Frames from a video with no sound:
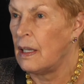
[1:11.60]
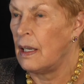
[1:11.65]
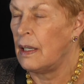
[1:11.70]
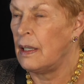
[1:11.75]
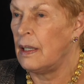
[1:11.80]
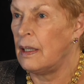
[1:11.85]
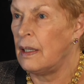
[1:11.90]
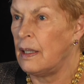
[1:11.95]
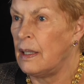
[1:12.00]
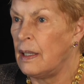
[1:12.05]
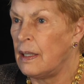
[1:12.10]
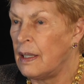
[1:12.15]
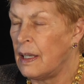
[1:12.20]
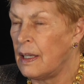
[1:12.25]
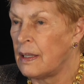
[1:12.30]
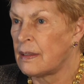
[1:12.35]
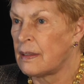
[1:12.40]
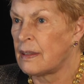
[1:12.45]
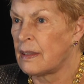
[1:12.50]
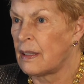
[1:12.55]
He
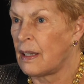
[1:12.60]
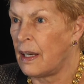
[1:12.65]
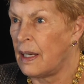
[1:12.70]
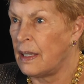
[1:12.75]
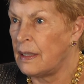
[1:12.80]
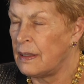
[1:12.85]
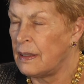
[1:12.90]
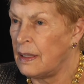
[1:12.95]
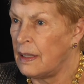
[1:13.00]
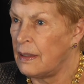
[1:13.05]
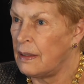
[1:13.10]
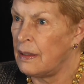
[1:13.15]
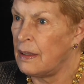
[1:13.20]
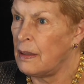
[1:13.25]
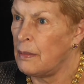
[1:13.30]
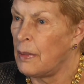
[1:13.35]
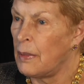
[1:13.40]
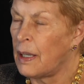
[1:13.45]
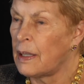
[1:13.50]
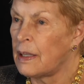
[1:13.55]
gets an idea that
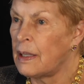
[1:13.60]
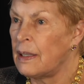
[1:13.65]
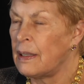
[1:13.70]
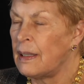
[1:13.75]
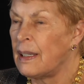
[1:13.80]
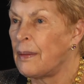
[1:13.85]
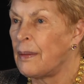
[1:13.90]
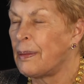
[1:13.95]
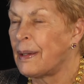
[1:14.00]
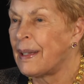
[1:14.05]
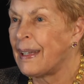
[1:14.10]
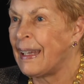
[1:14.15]
he might kidnap a